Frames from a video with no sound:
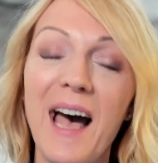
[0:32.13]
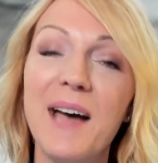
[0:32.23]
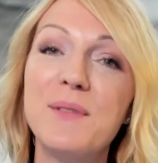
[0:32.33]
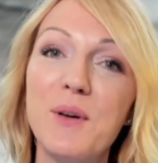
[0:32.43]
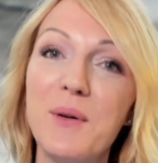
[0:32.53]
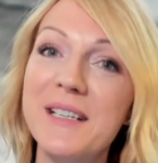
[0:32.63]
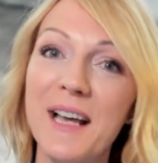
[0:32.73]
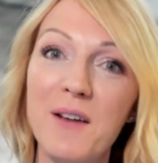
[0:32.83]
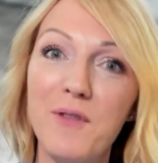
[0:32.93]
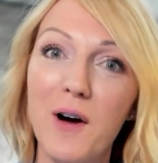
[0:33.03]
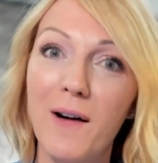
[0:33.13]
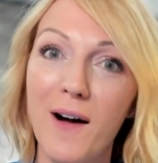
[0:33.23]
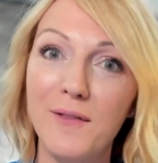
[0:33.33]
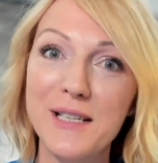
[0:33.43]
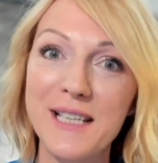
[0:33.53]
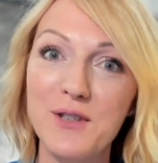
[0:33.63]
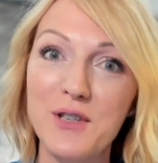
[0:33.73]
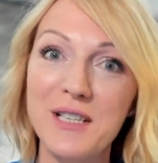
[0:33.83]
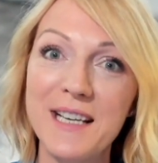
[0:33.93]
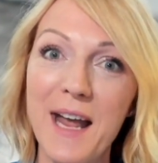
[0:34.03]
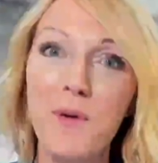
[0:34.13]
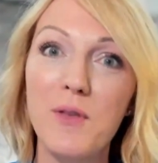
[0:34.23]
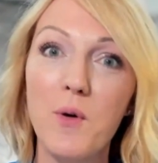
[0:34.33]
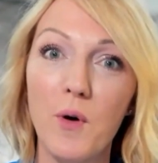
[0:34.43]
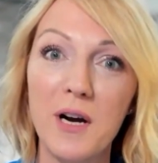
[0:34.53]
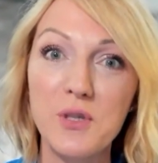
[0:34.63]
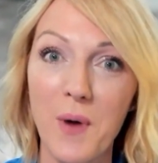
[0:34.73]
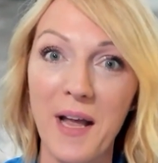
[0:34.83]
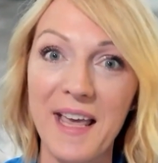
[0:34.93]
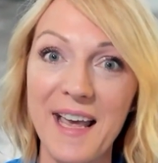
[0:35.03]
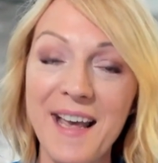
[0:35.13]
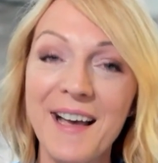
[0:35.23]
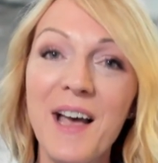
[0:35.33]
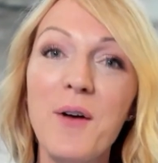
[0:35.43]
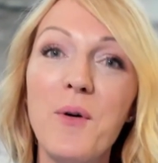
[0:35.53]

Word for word: I'm so excited for our conversation today with Corey Schwenke.